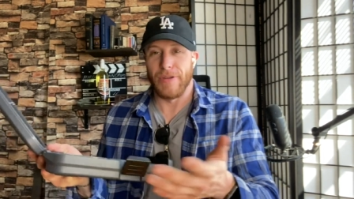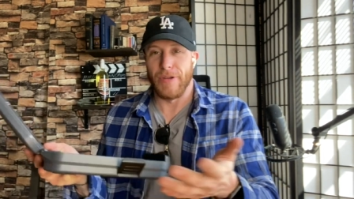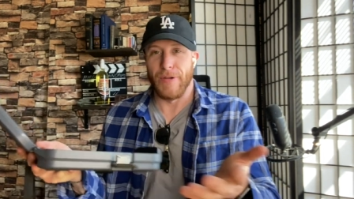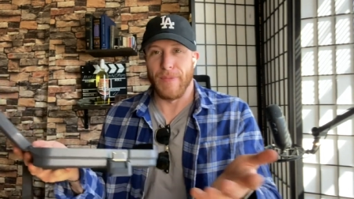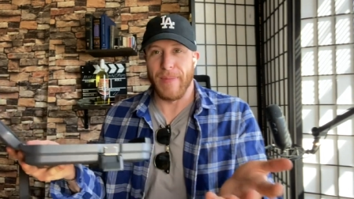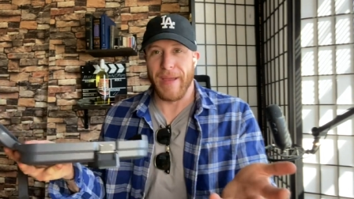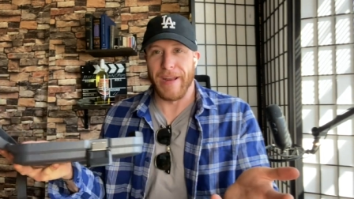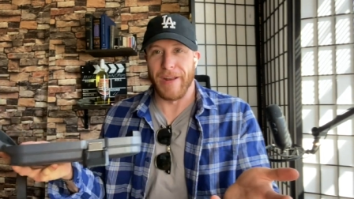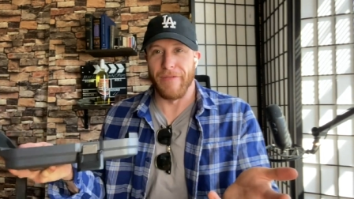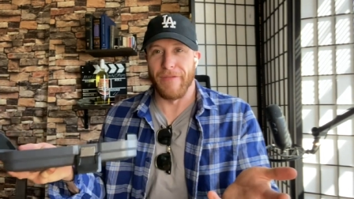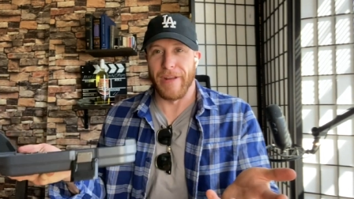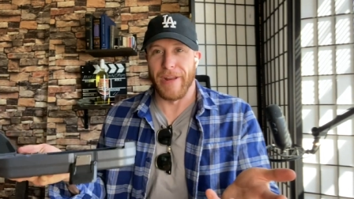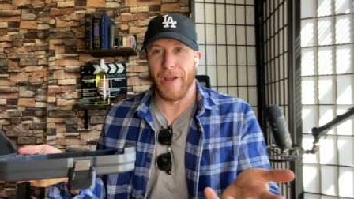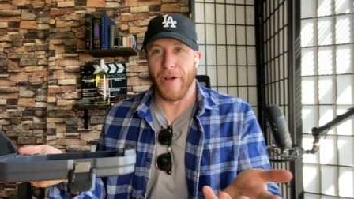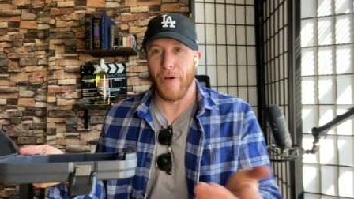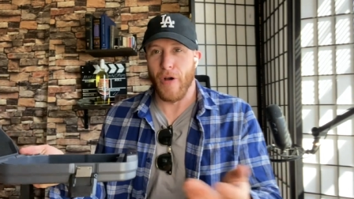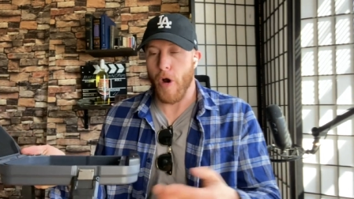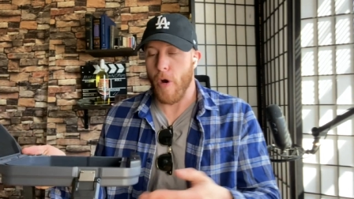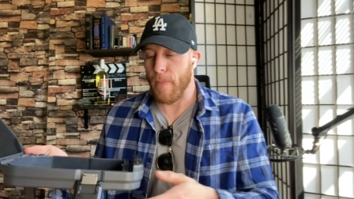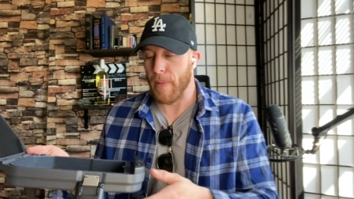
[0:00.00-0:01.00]
you made a
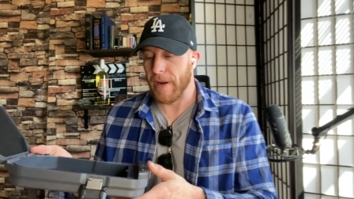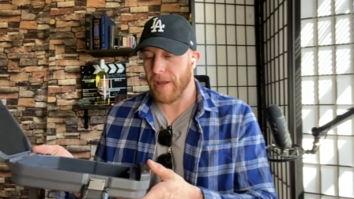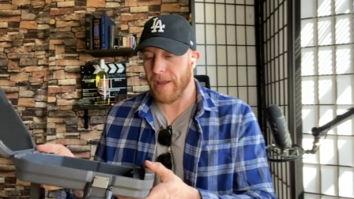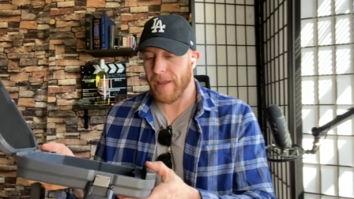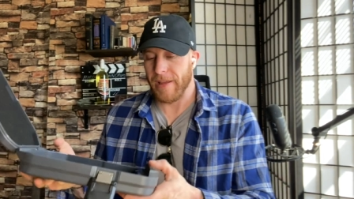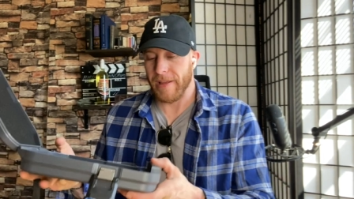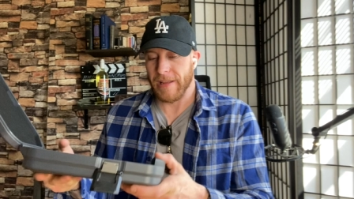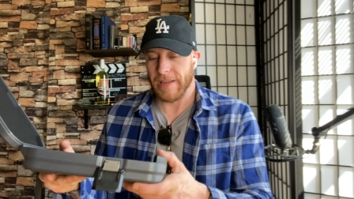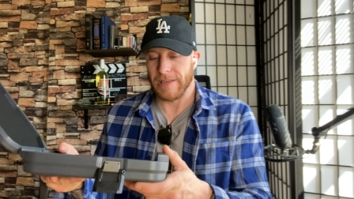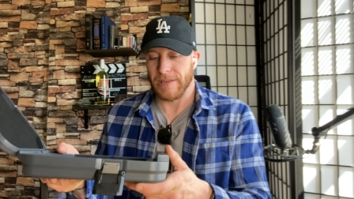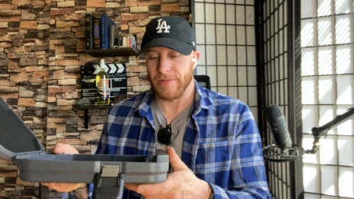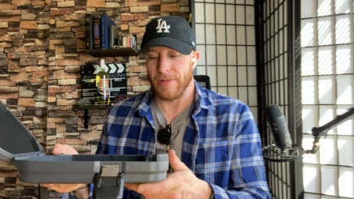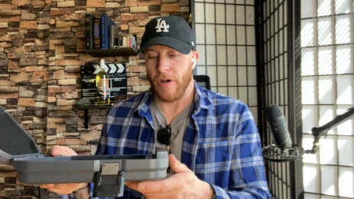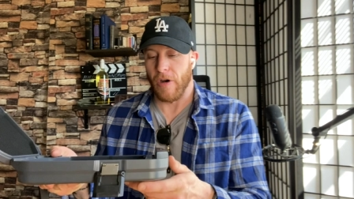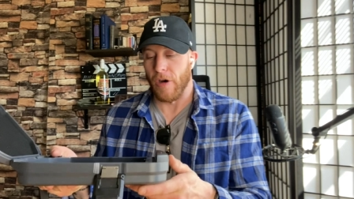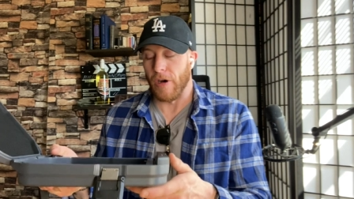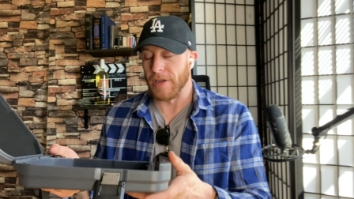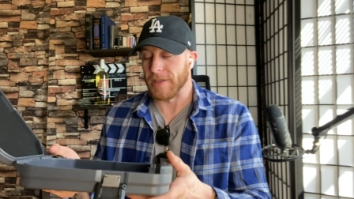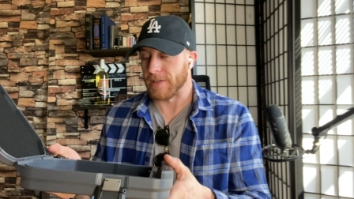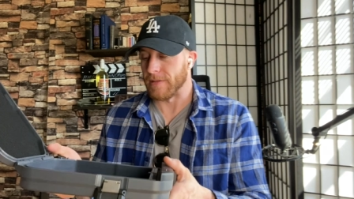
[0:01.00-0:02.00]
video opening it? It's
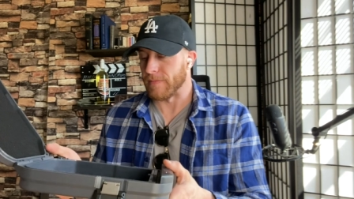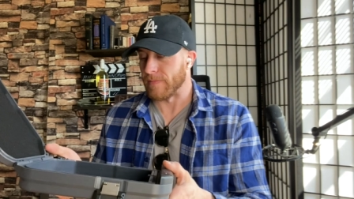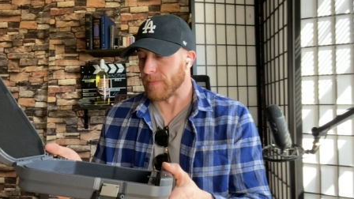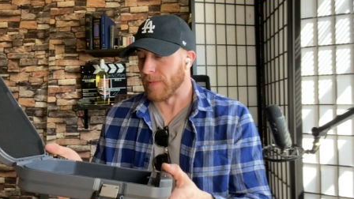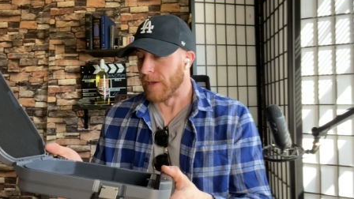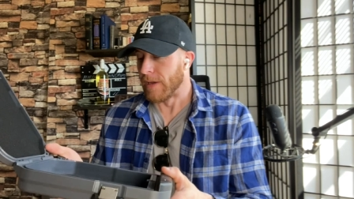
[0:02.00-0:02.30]
awesome.